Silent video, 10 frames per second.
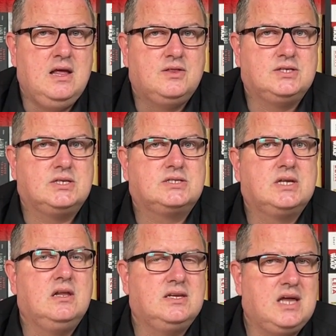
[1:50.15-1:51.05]
This is
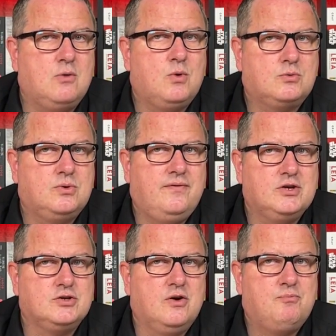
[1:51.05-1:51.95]
still a downward
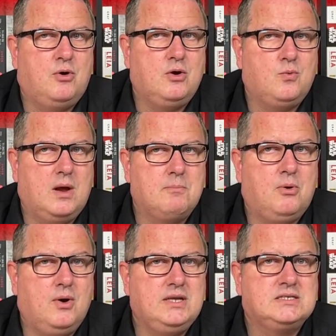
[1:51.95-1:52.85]
revision of 0.1
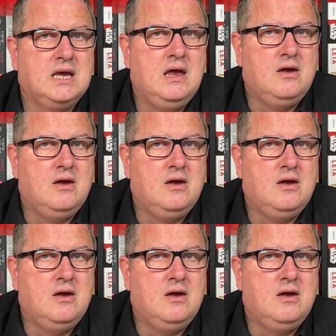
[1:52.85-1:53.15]
points